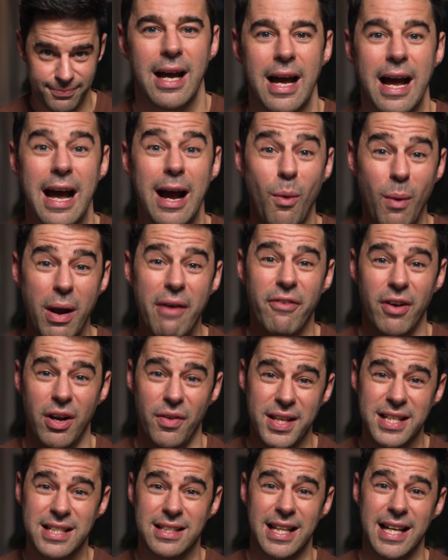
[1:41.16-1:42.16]
However,
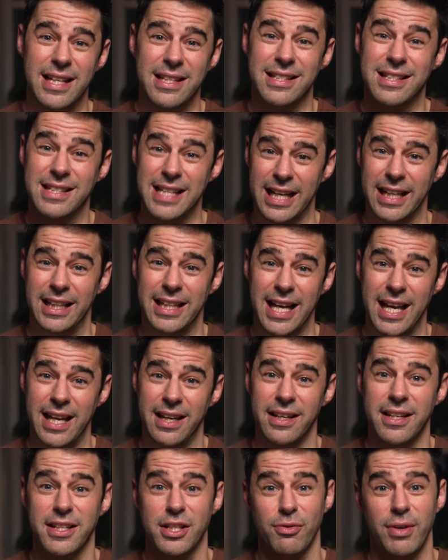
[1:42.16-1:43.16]
this lens
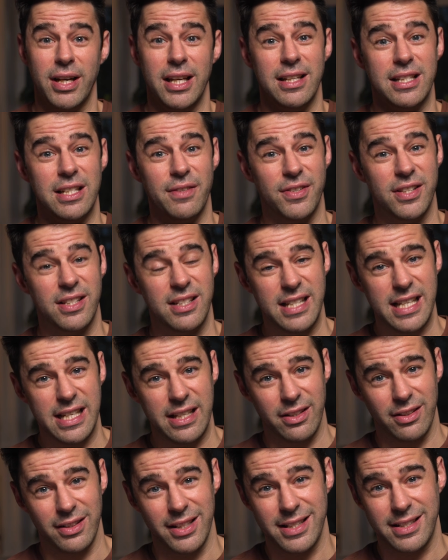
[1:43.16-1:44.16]
second-hand is a relative
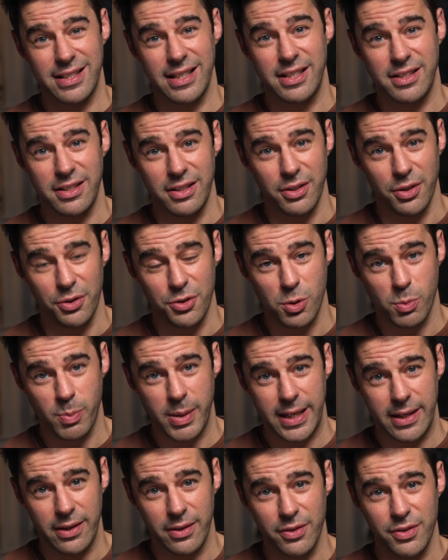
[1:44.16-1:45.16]
steal at
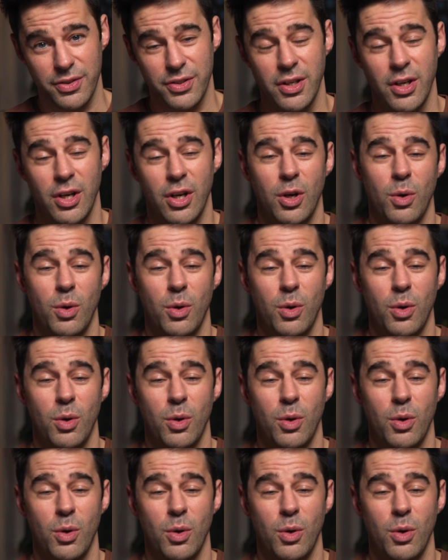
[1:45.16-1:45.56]
£1,600,